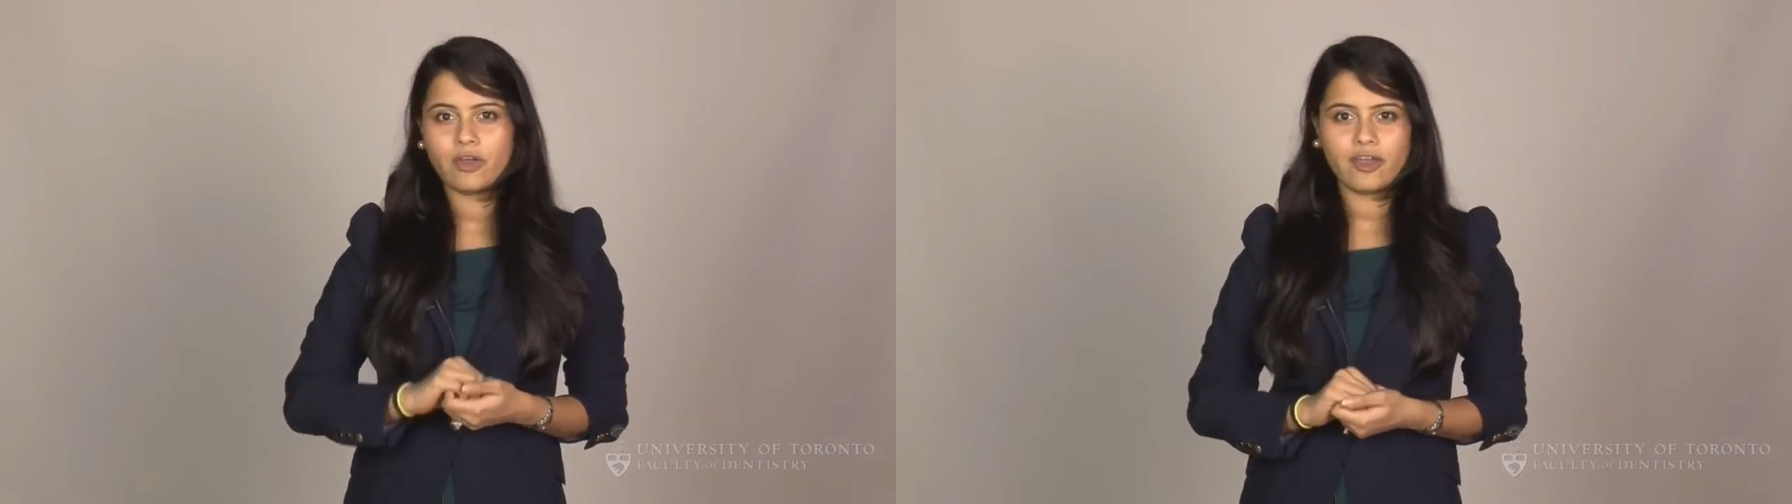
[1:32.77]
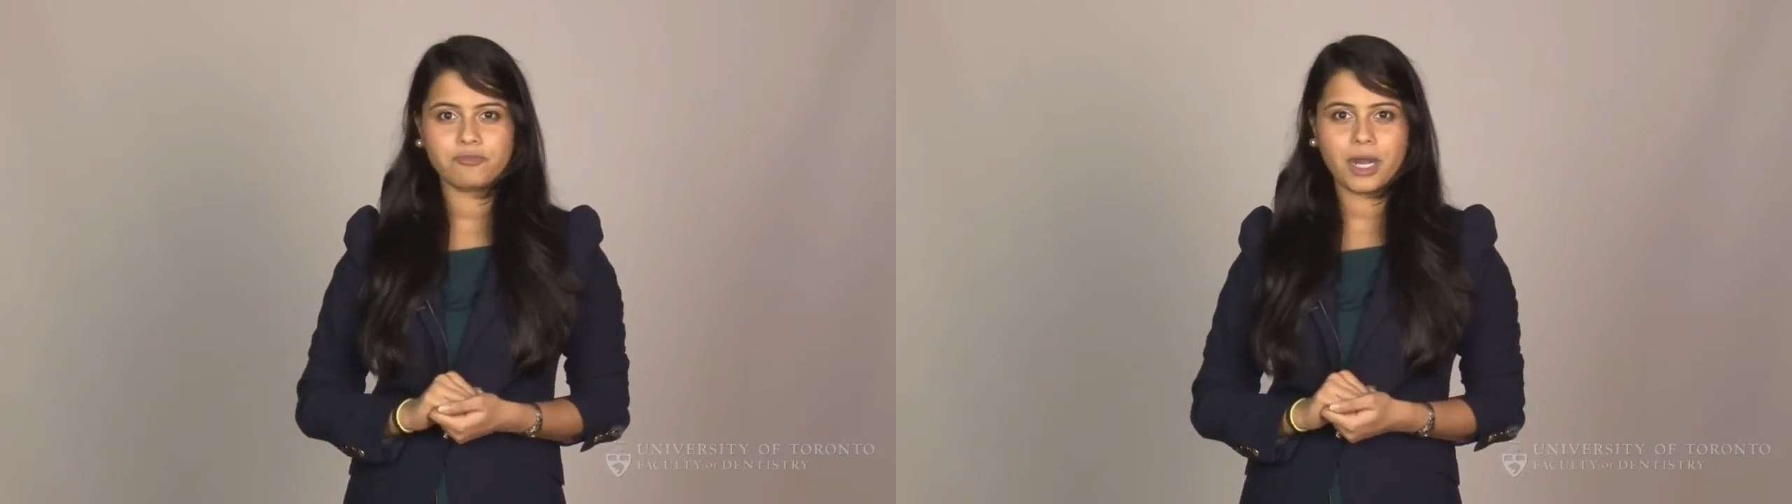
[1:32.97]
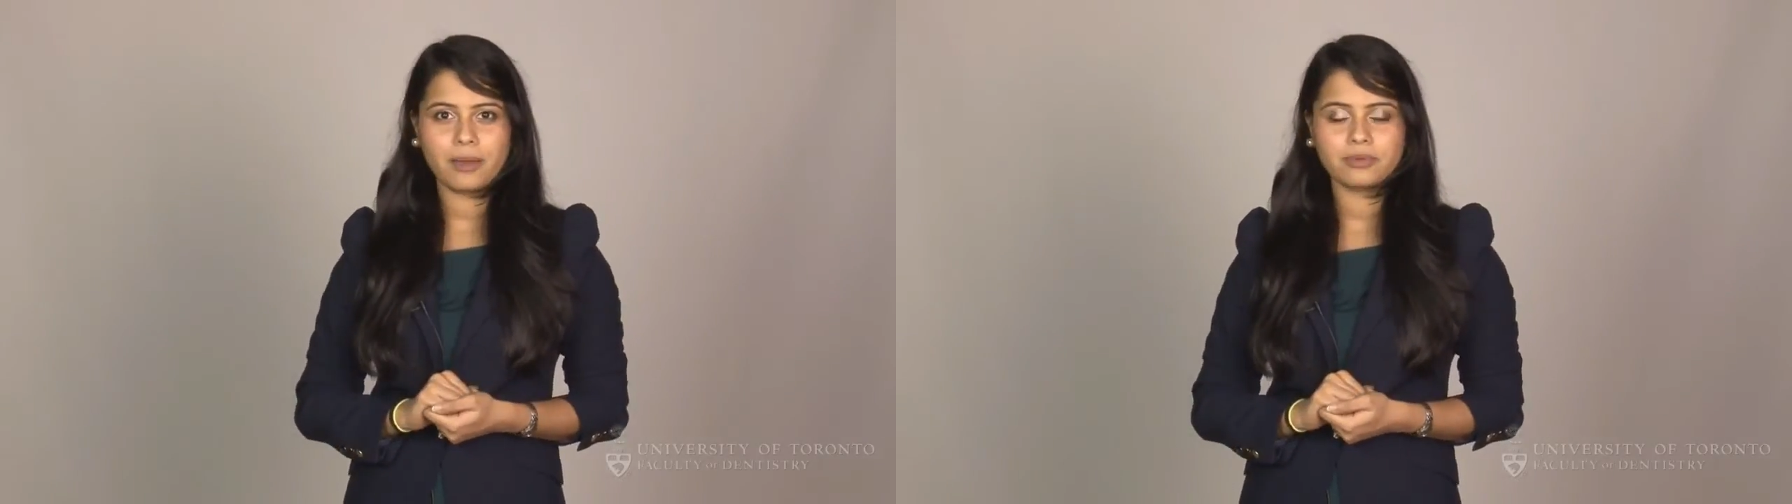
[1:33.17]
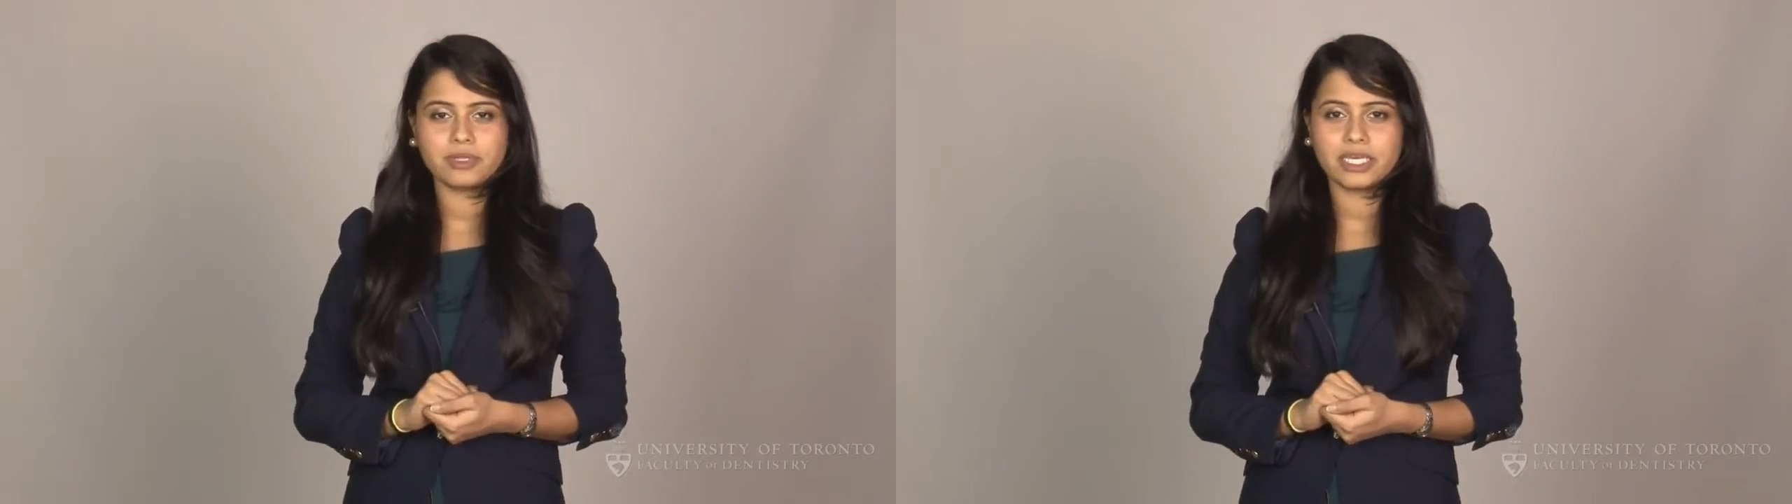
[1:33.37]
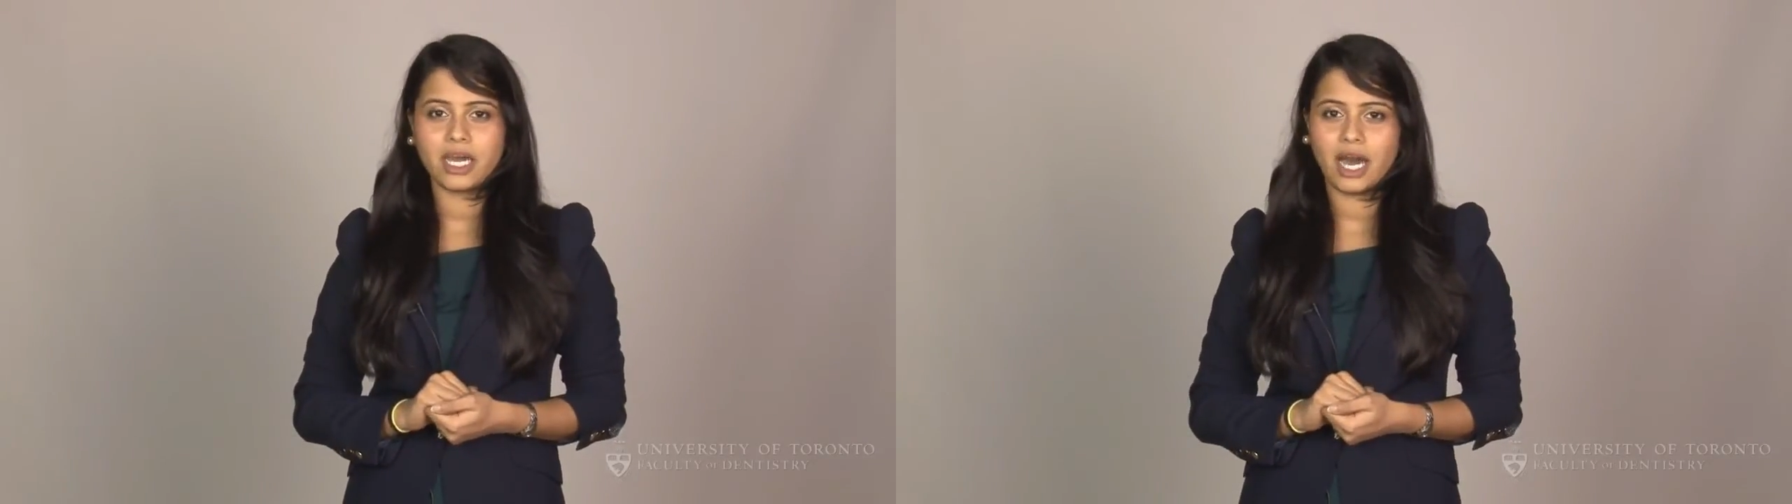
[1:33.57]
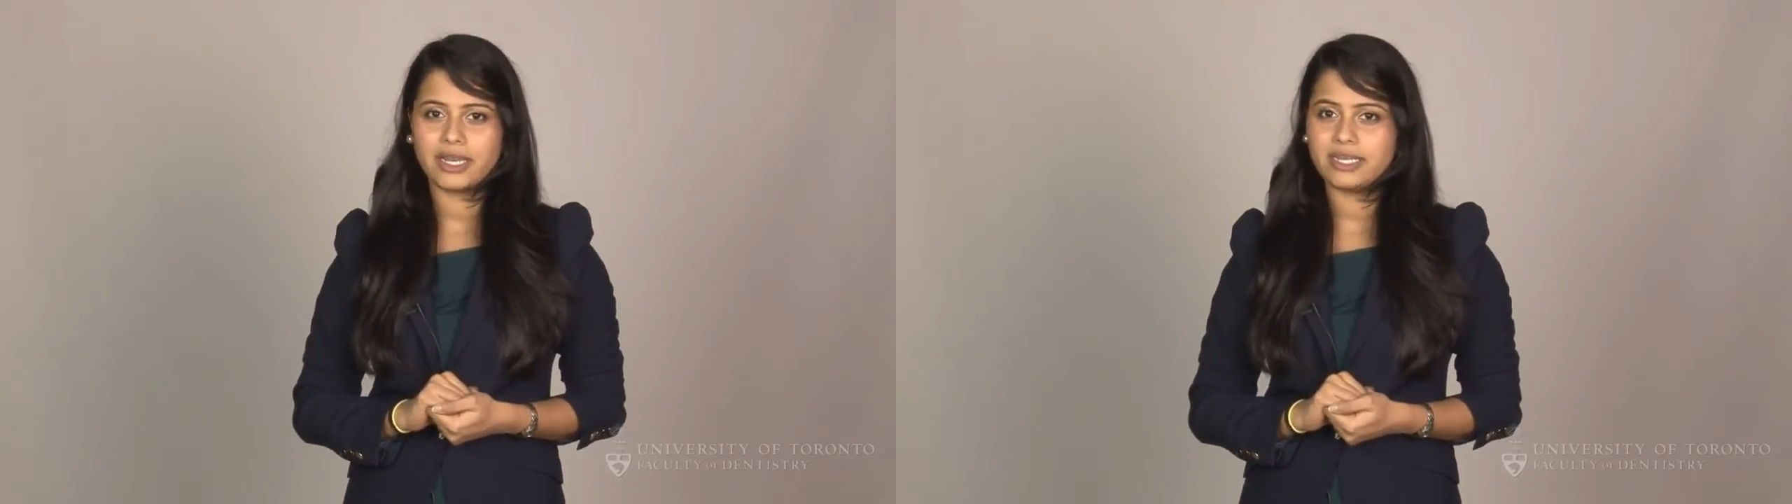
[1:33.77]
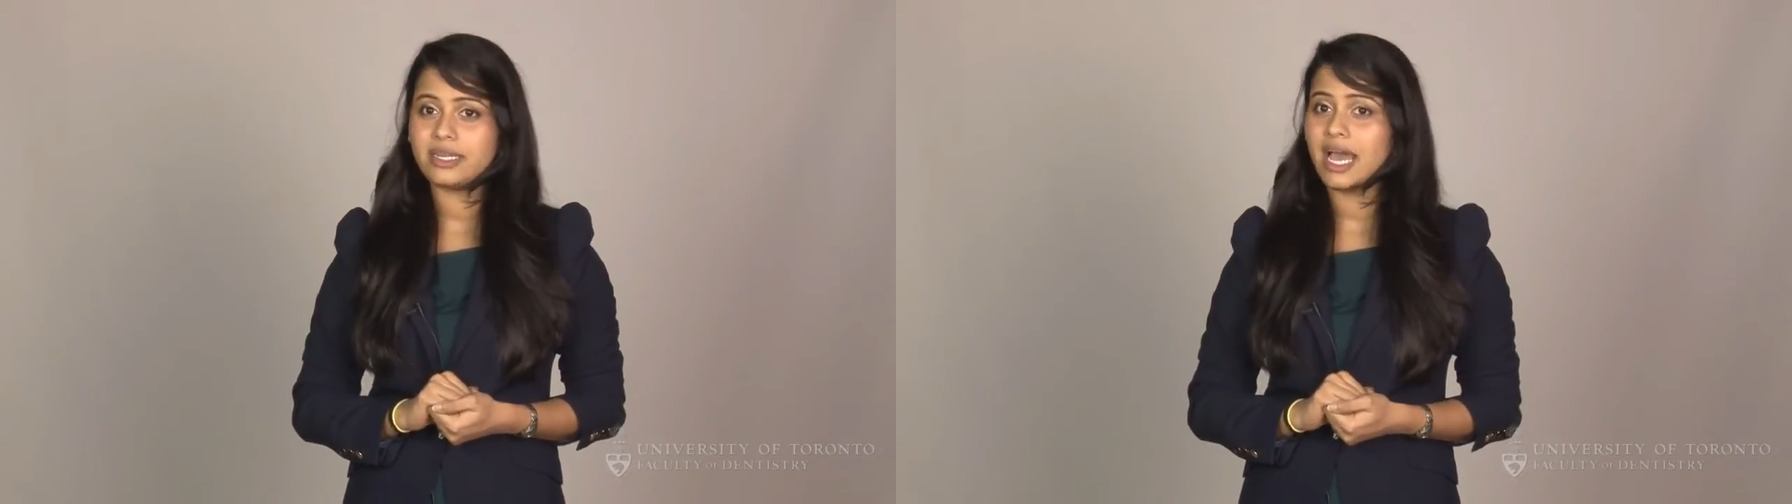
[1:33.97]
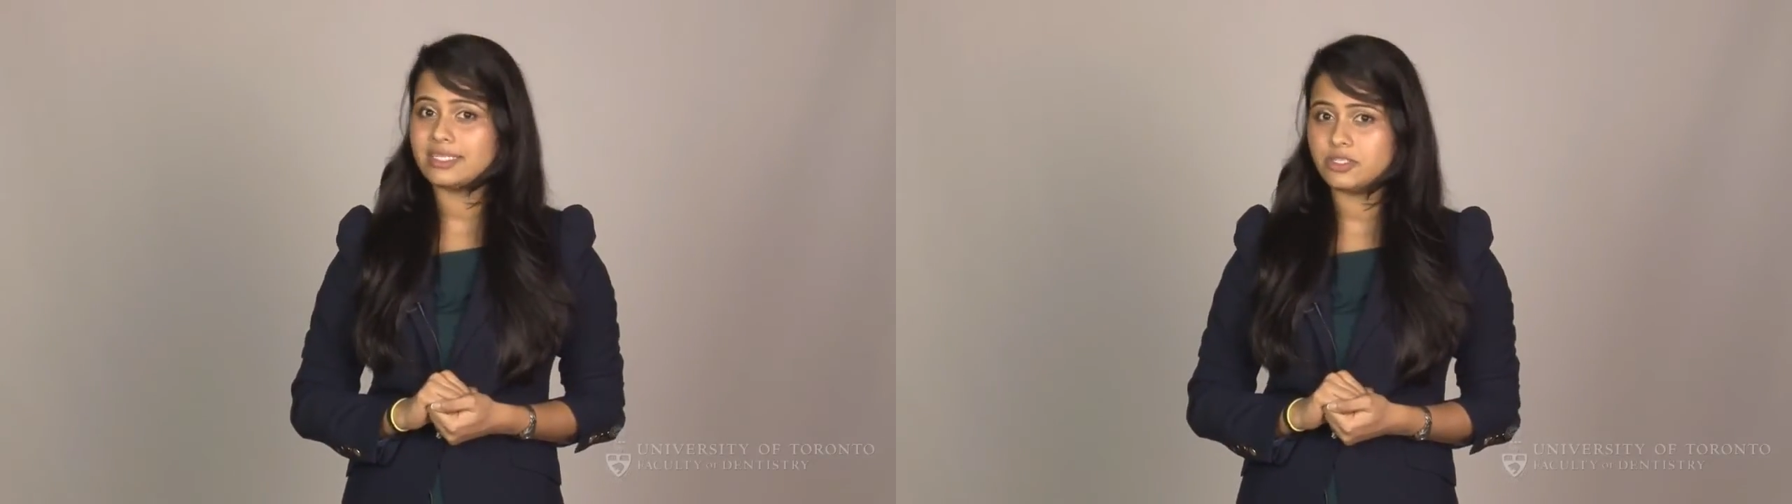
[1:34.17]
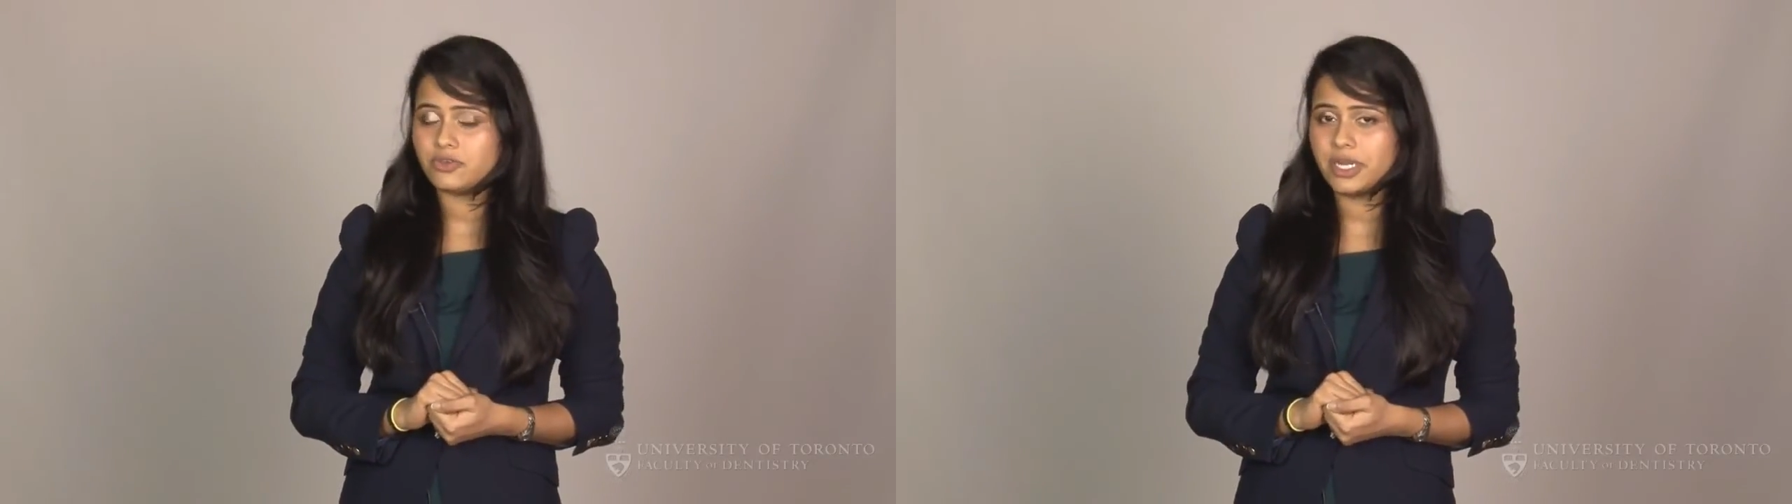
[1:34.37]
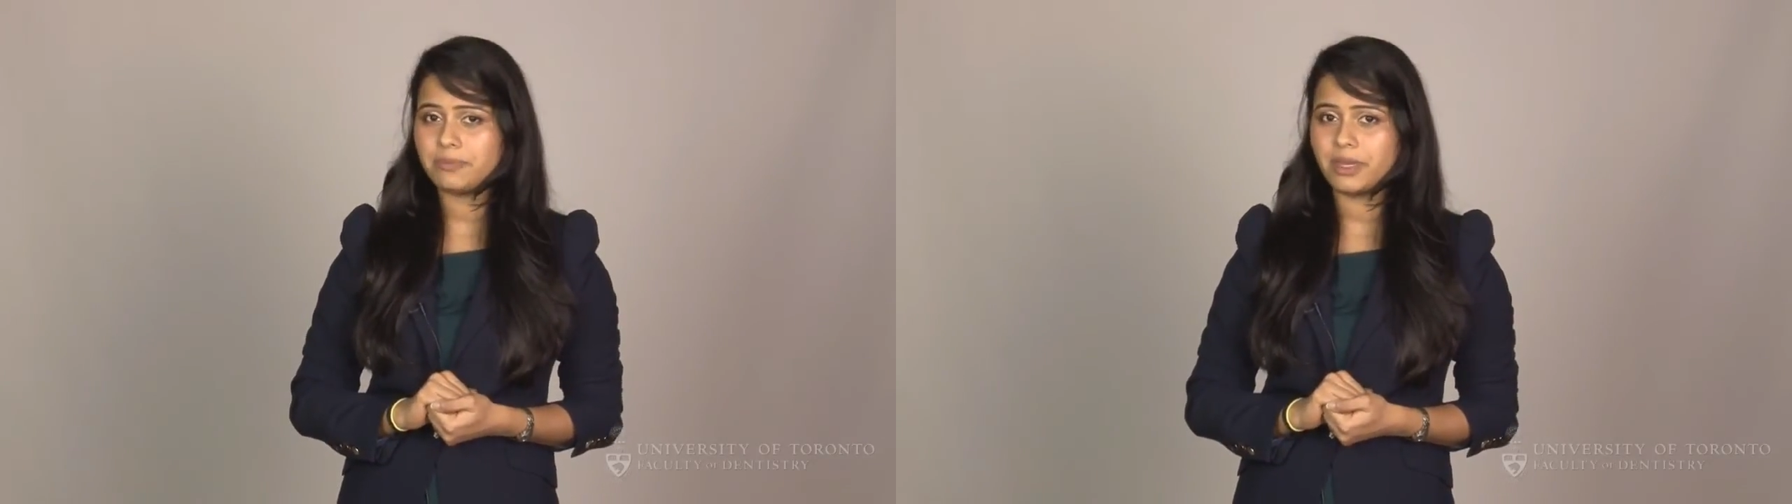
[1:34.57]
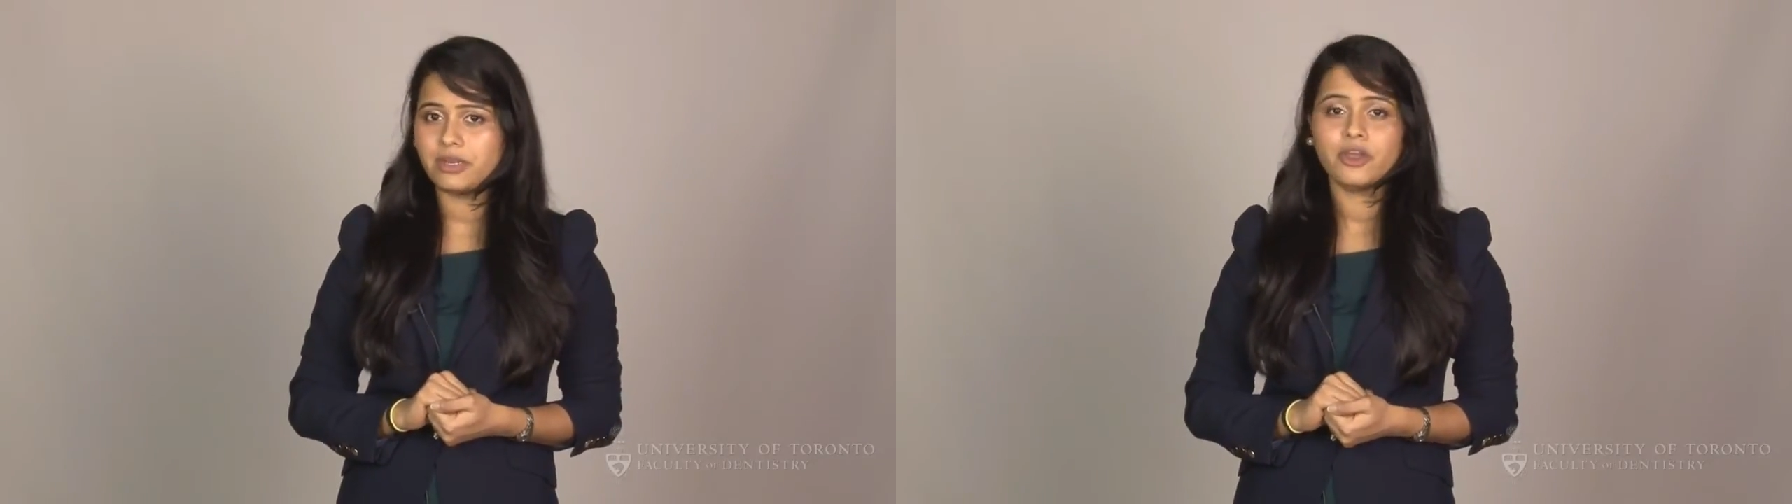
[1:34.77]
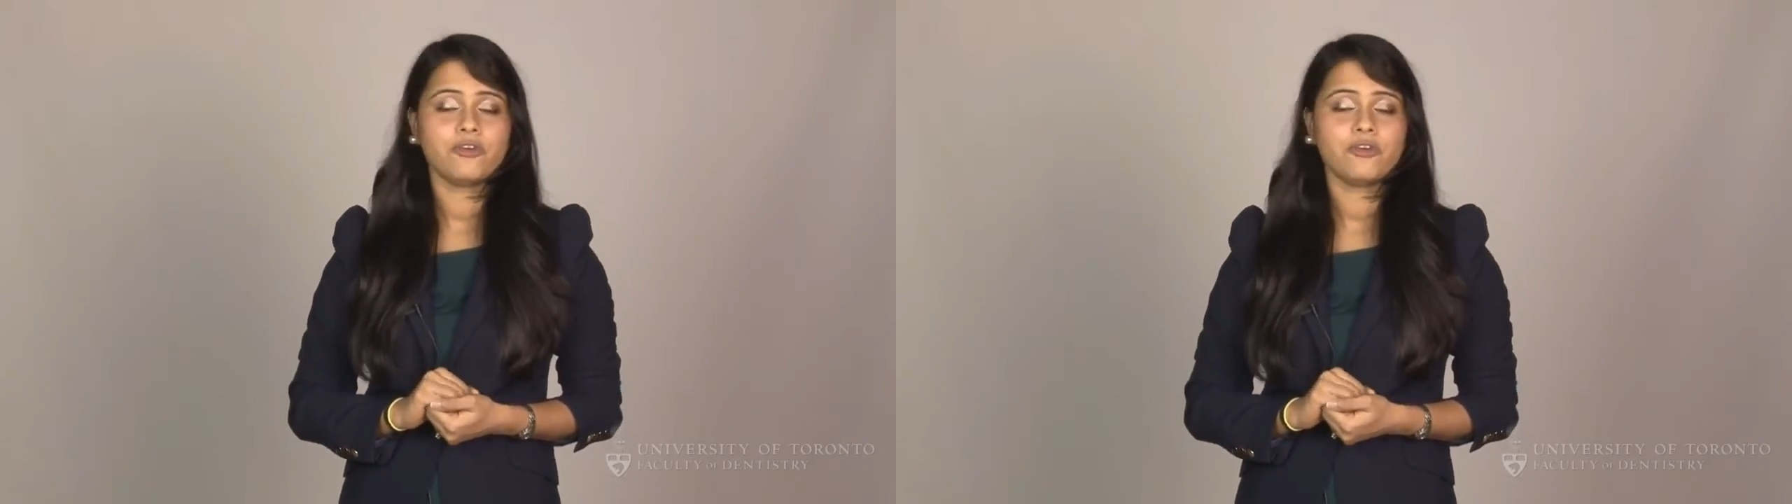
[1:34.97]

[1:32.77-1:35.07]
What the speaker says: have probably got it as a treatment